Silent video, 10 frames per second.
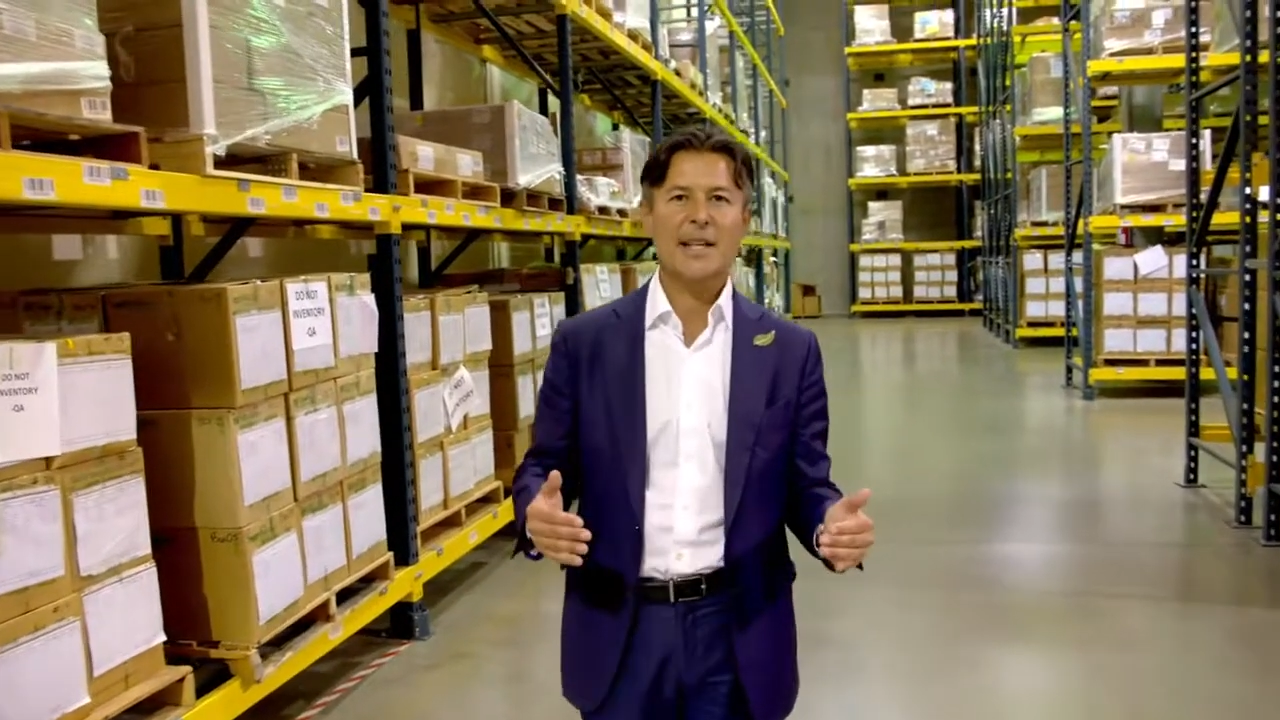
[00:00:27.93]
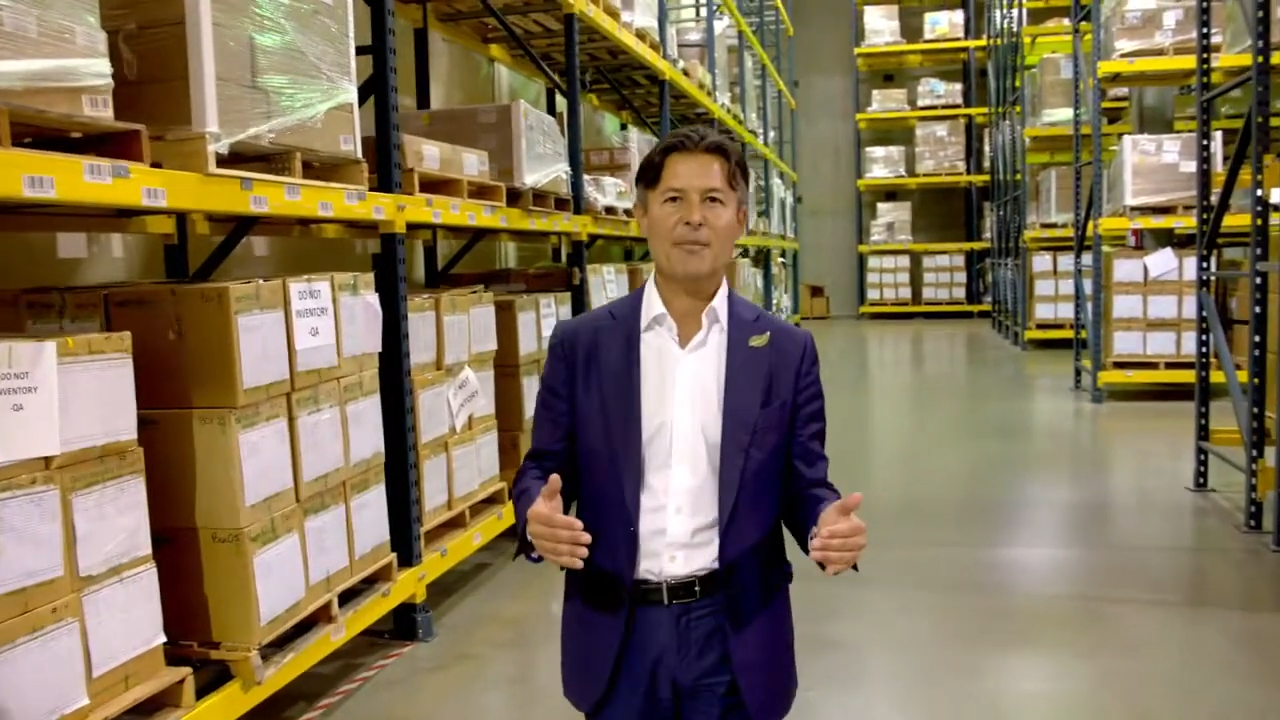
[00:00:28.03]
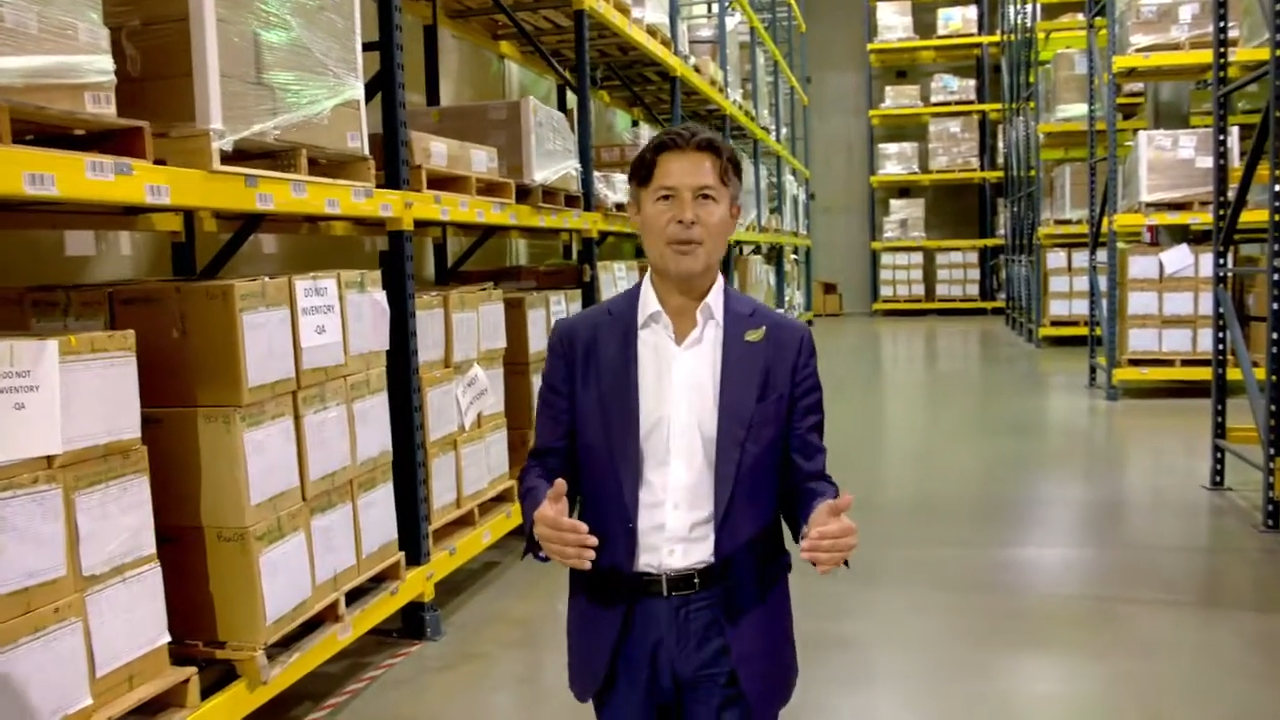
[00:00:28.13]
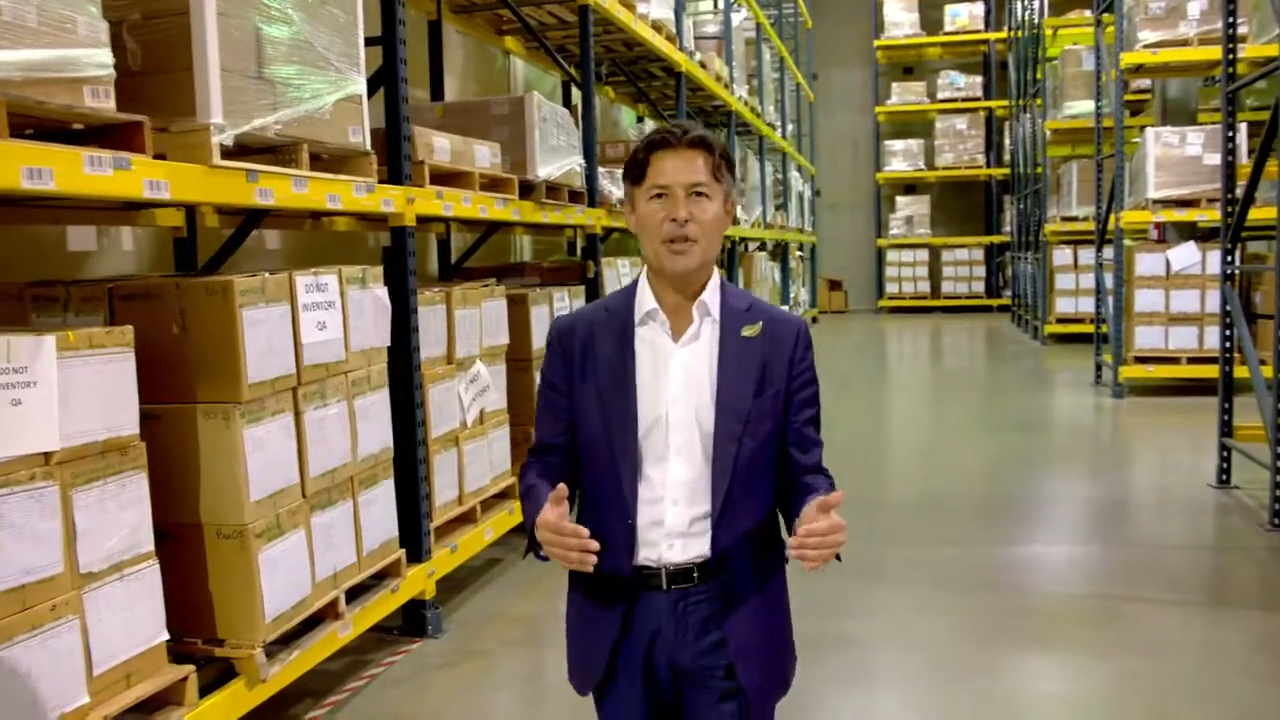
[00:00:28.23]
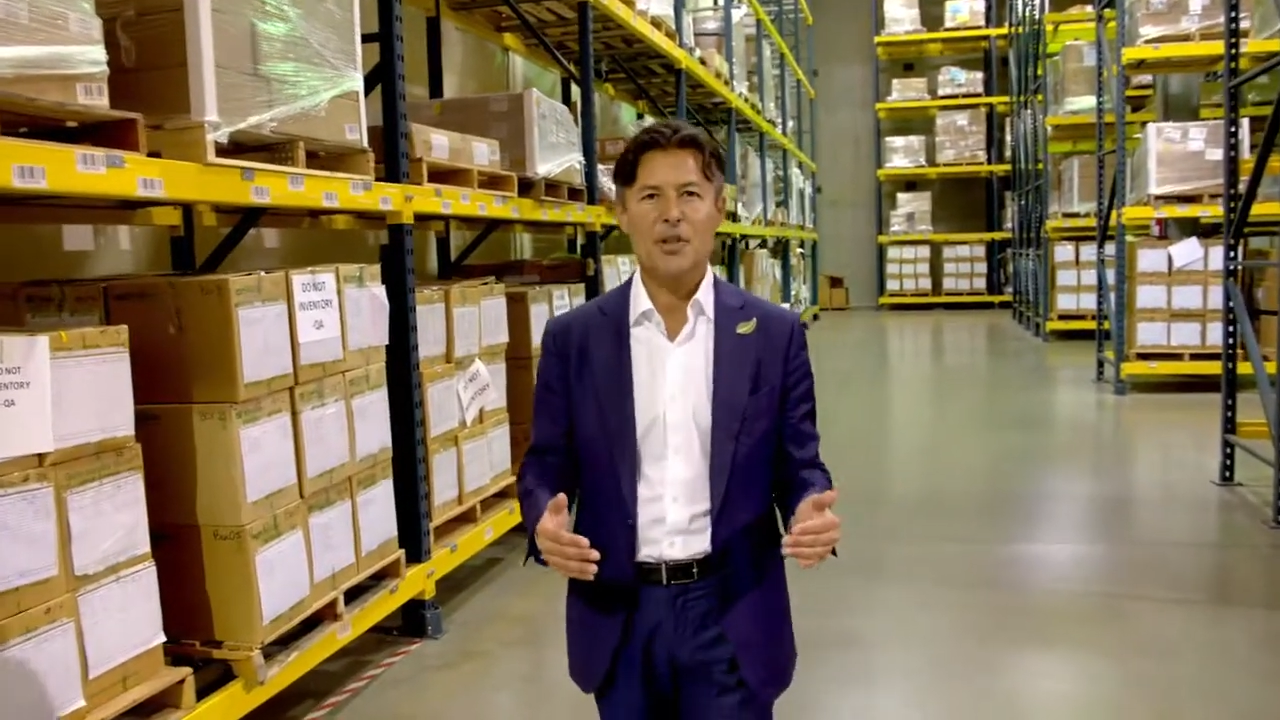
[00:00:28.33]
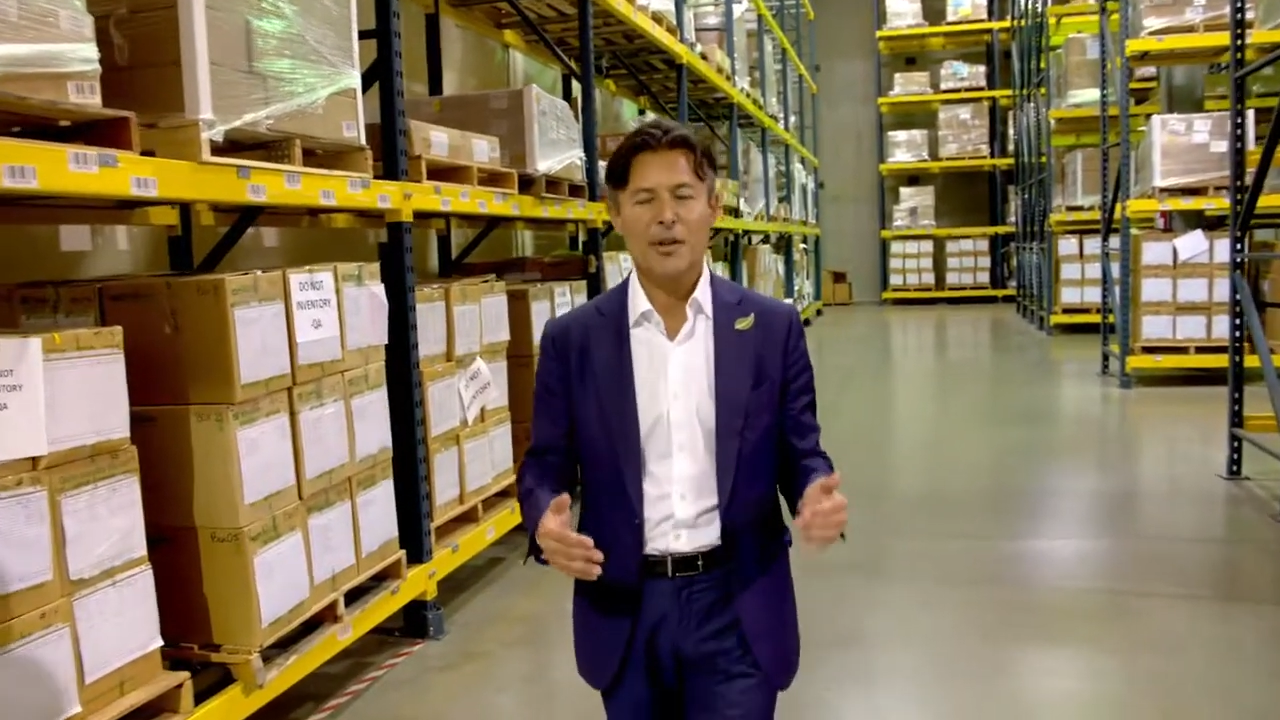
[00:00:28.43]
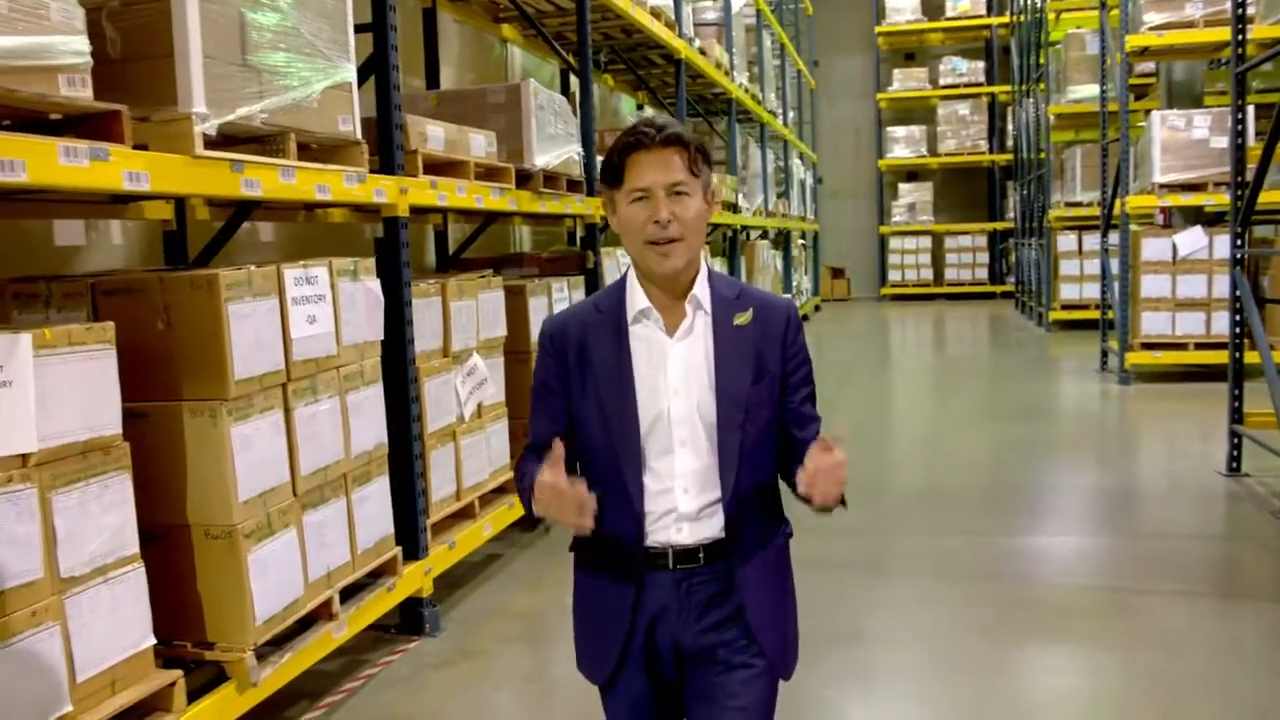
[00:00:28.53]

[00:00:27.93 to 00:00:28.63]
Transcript: temperature